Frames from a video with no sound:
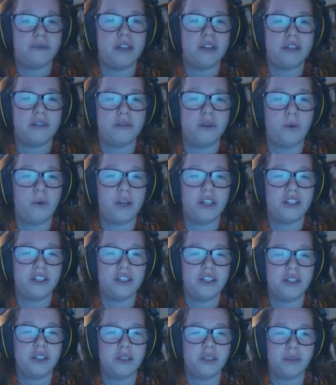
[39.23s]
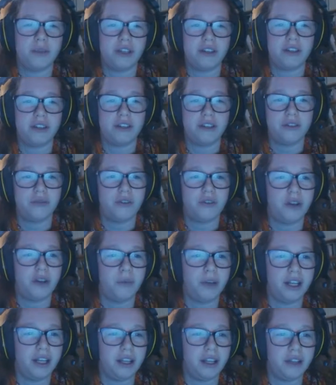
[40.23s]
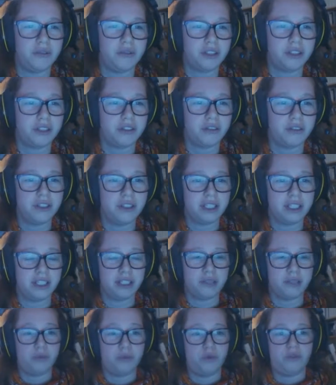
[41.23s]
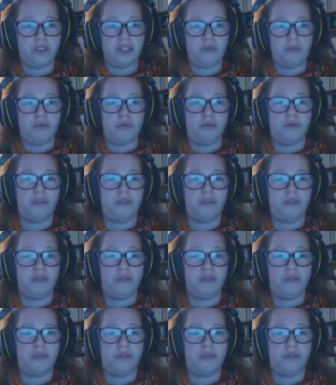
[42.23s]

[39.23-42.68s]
random questions because of how my life has gone since moving in.